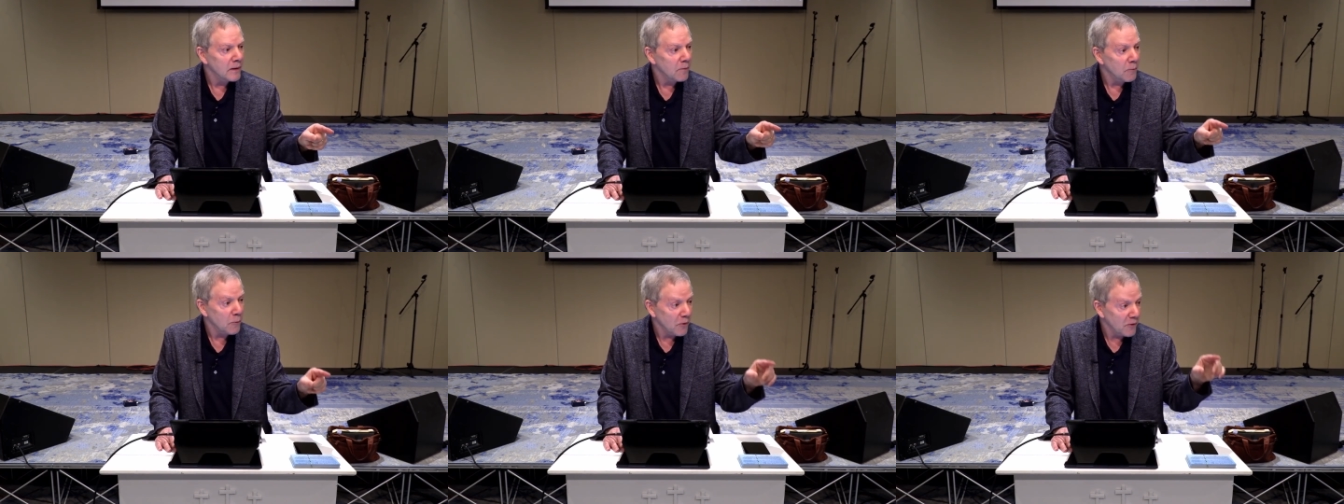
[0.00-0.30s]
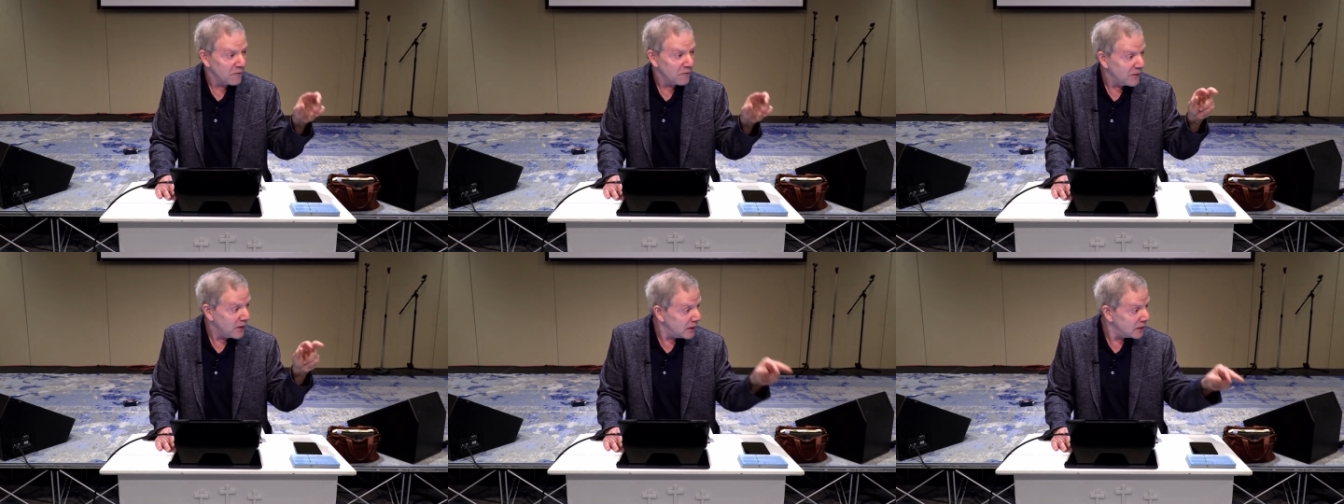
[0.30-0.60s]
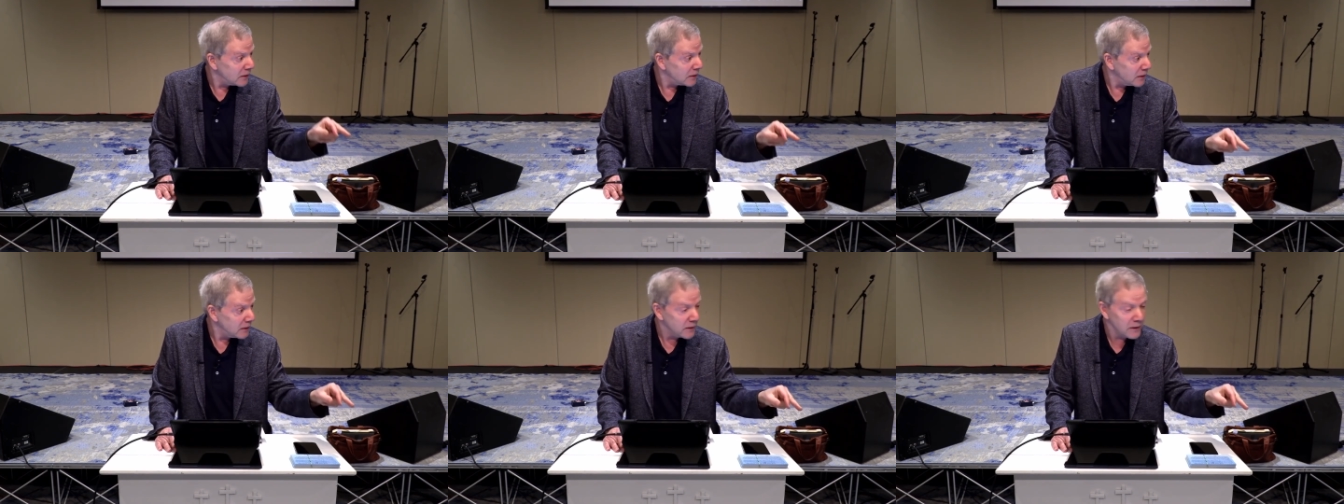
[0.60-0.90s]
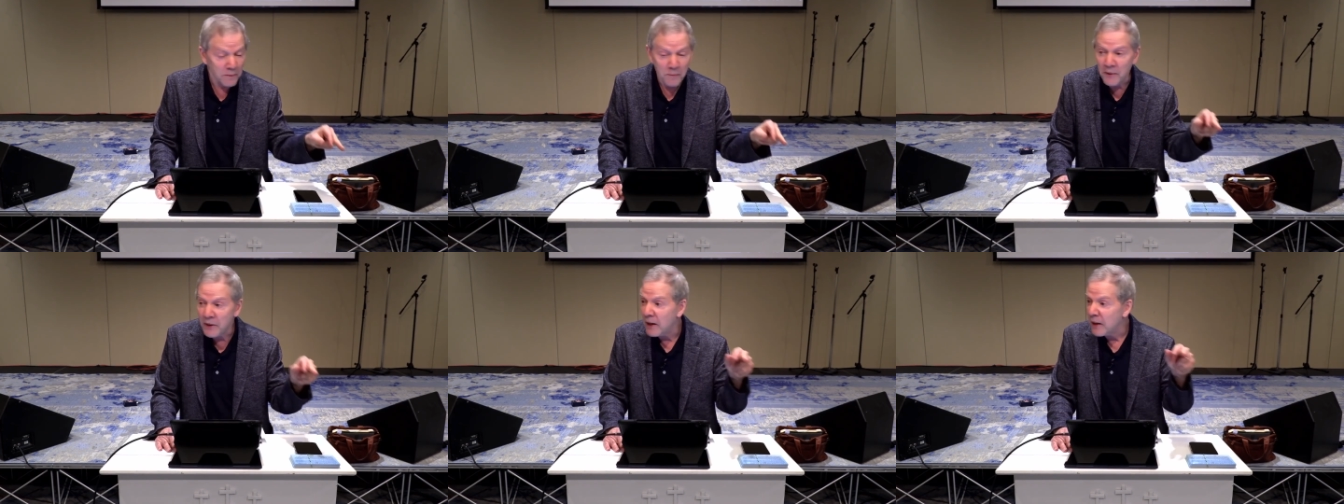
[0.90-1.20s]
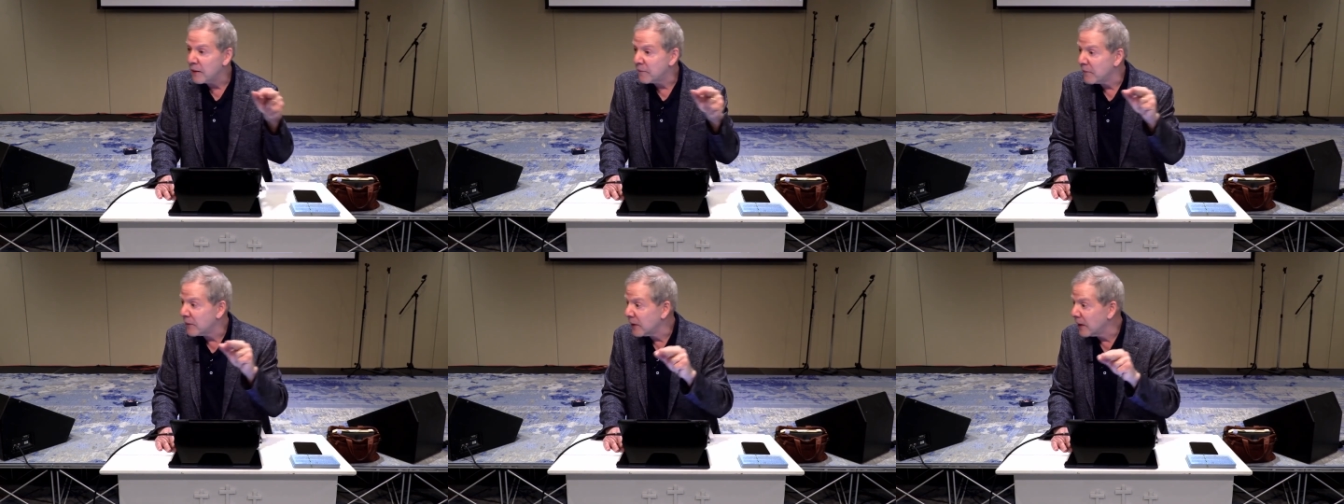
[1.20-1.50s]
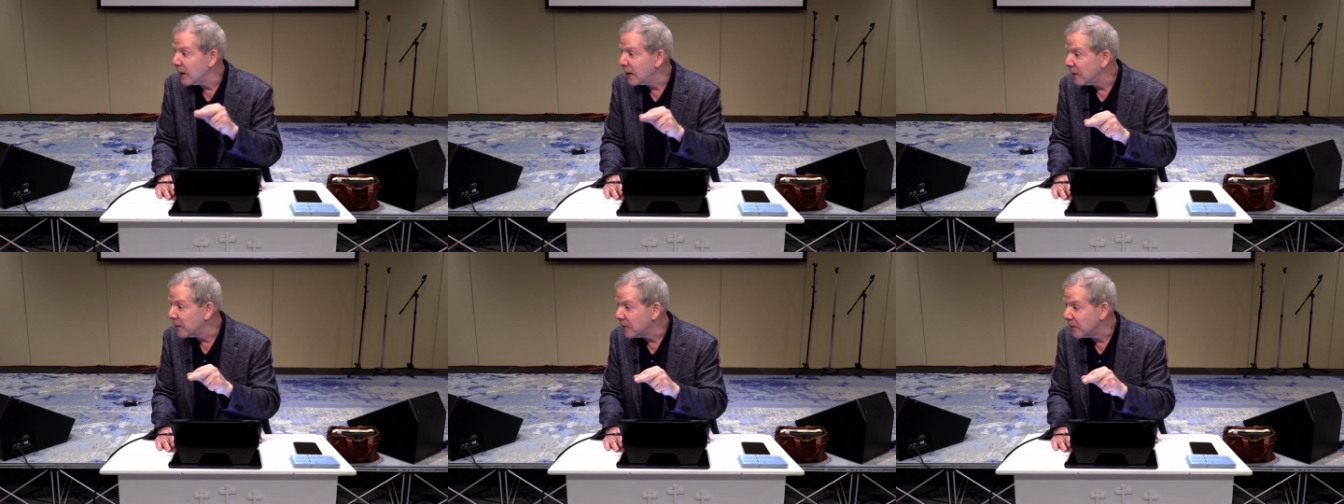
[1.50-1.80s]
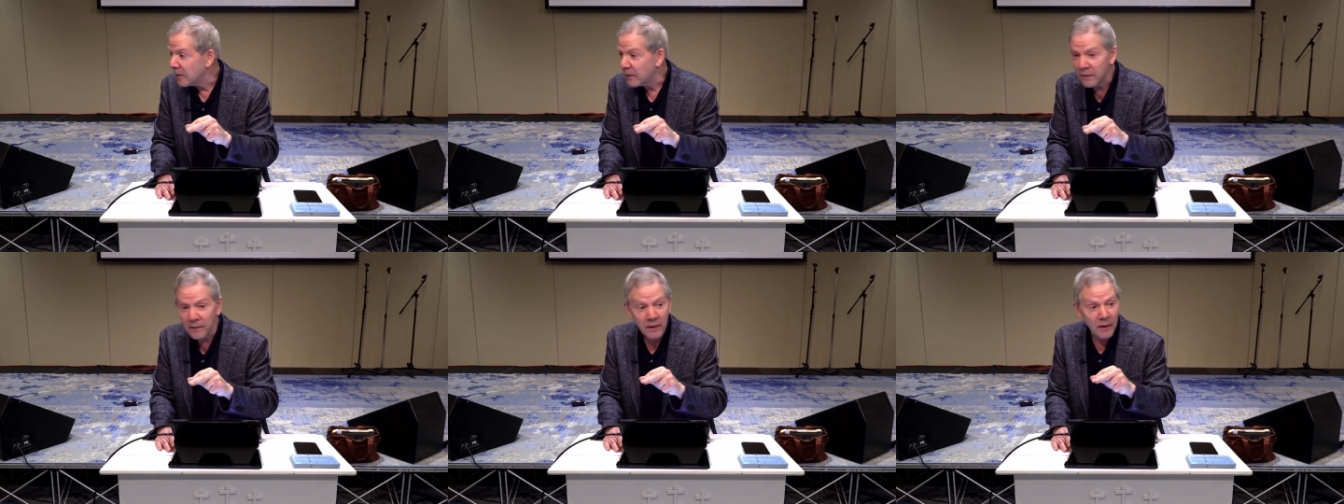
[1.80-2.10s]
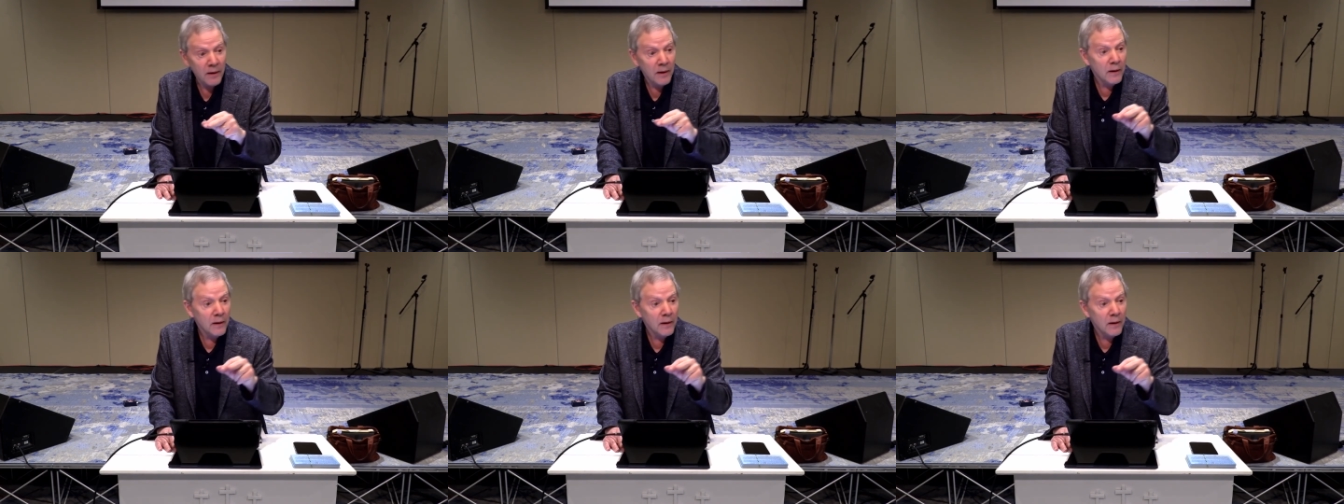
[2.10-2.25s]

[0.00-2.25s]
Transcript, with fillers: or evangelism and edification.